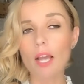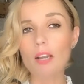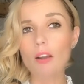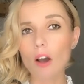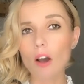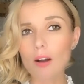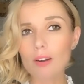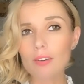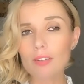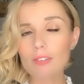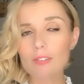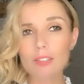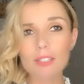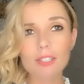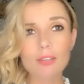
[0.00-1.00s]
And
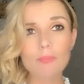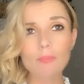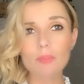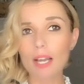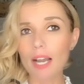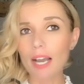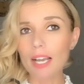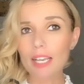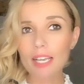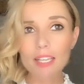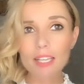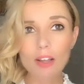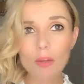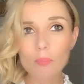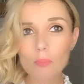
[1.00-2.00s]
honestly, I
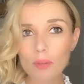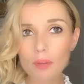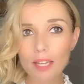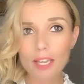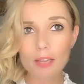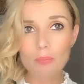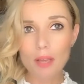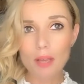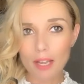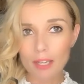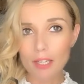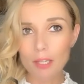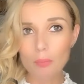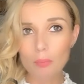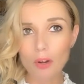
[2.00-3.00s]
cannot blame
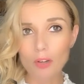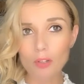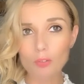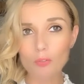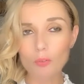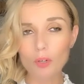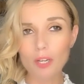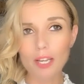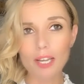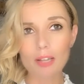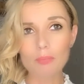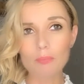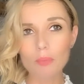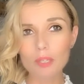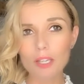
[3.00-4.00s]
anybody for
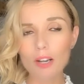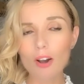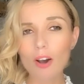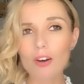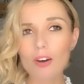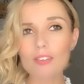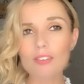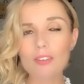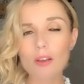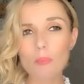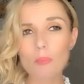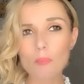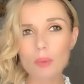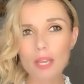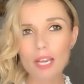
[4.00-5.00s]
that, because a
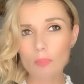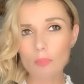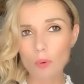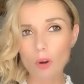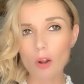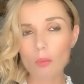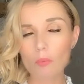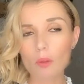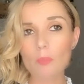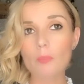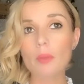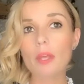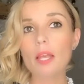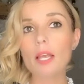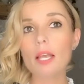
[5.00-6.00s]
big
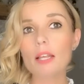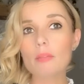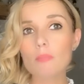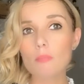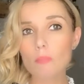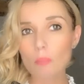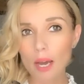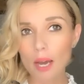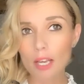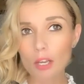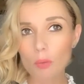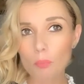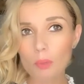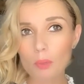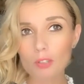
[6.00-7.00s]
problem, in
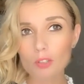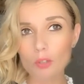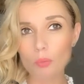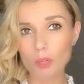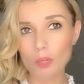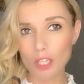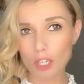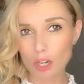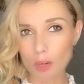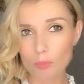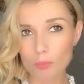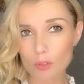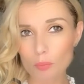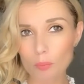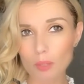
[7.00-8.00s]
my opinion, when it
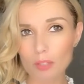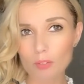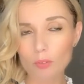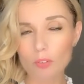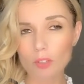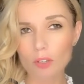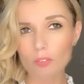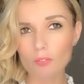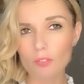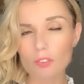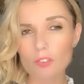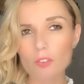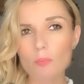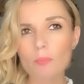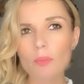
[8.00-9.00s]
comes to mental
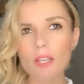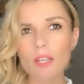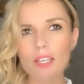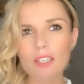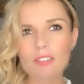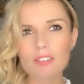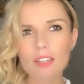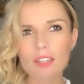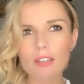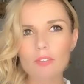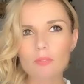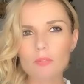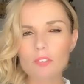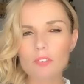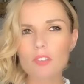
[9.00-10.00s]
toughness is
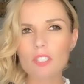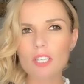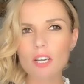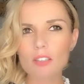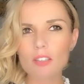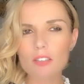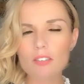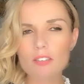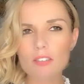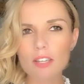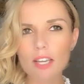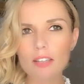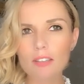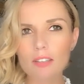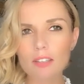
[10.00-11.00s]
that the
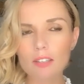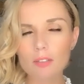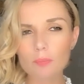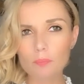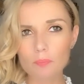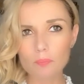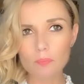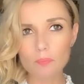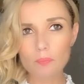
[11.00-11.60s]
understanding